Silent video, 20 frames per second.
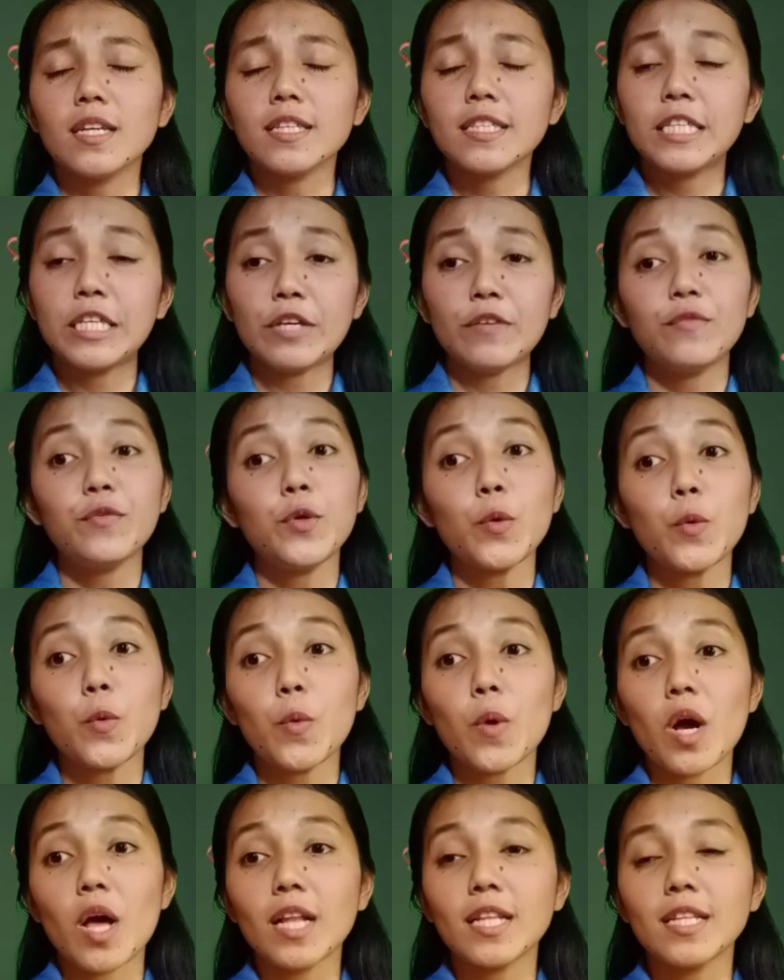give
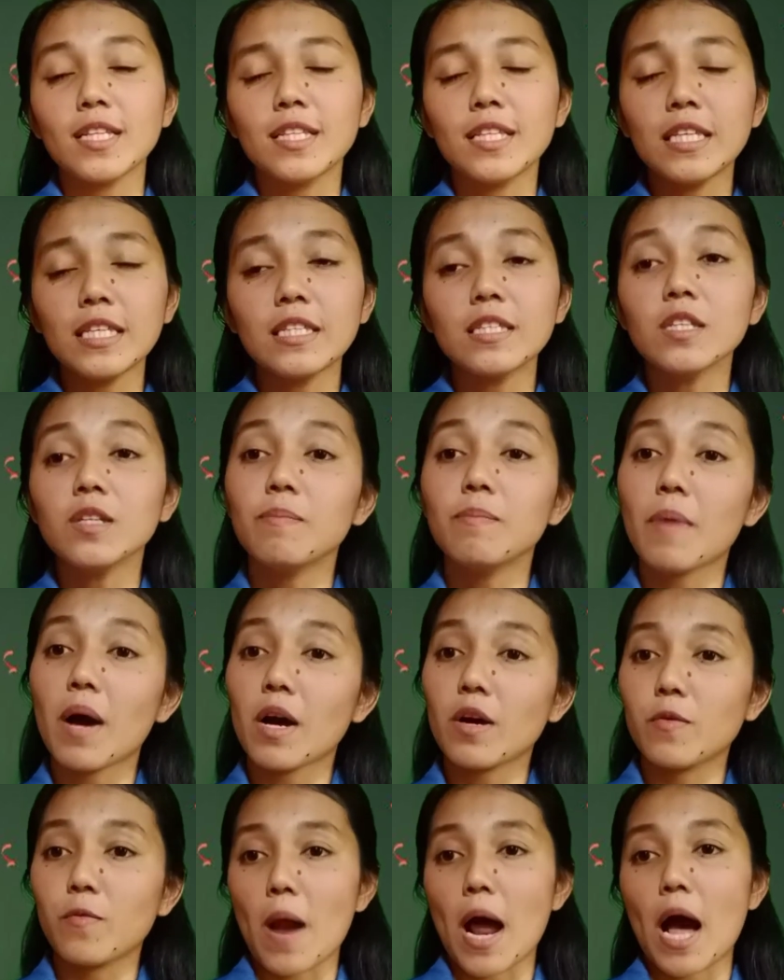you a little
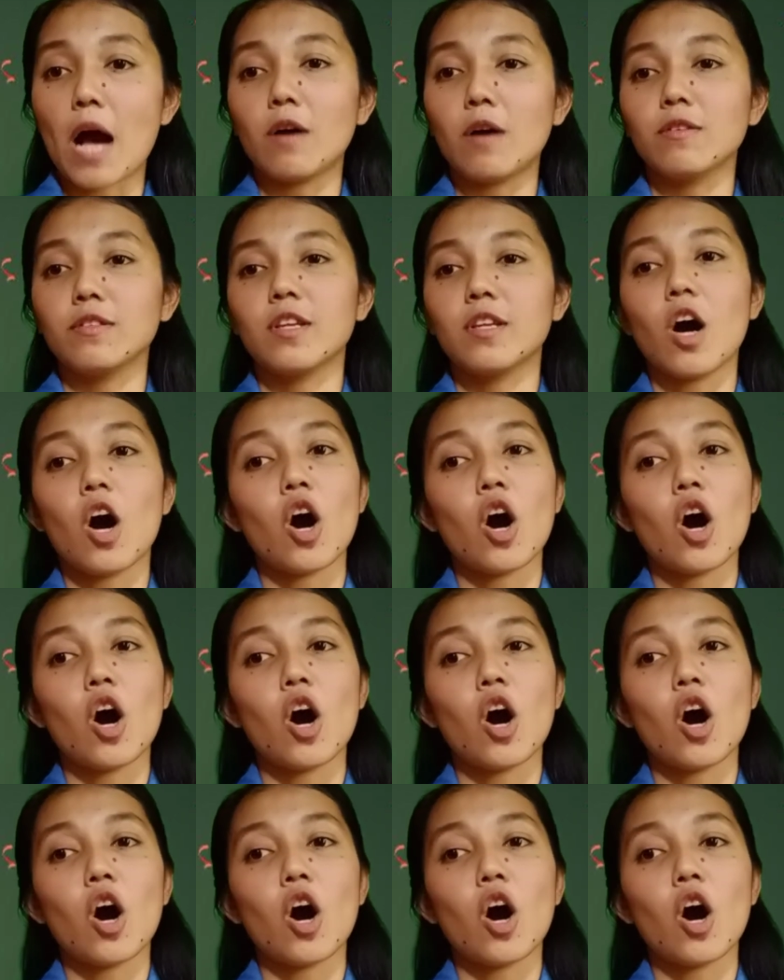background